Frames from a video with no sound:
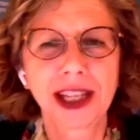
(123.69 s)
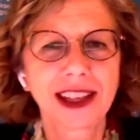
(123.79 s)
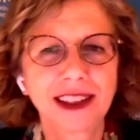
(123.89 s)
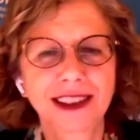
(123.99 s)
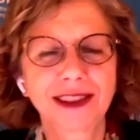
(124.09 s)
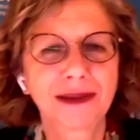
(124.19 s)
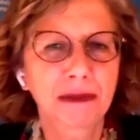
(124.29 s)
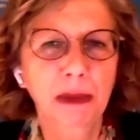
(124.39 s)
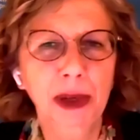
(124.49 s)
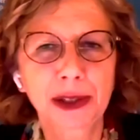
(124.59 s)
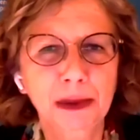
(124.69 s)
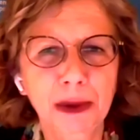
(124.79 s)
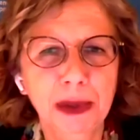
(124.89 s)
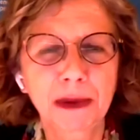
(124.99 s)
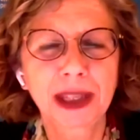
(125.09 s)
birds will
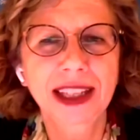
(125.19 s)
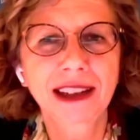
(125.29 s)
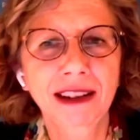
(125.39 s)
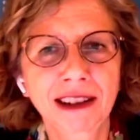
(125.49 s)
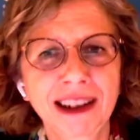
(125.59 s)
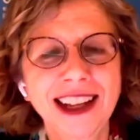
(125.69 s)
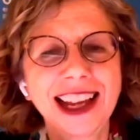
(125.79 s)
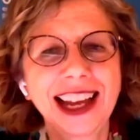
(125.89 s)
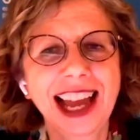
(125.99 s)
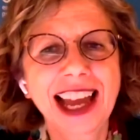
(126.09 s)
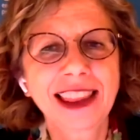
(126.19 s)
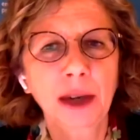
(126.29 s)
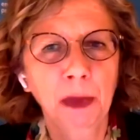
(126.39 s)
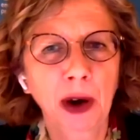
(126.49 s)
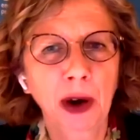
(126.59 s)
be where they are, and
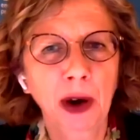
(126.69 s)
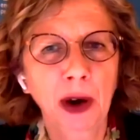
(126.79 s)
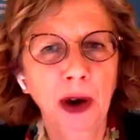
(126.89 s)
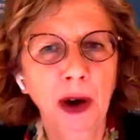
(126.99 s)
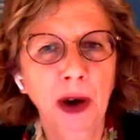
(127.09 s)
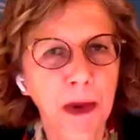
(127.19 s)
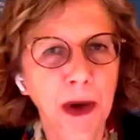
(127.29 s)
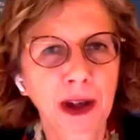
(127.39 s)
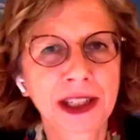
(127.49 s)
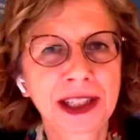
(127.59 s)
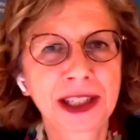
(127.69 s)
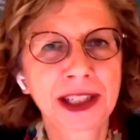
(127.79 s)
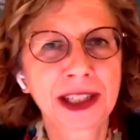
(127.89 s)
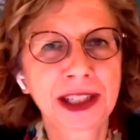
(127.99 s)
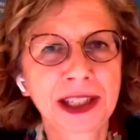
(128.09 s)
that pollinators will pollinate
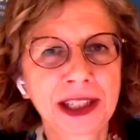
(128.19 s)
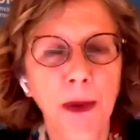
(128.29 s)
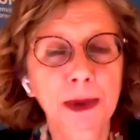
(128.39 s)
our crops.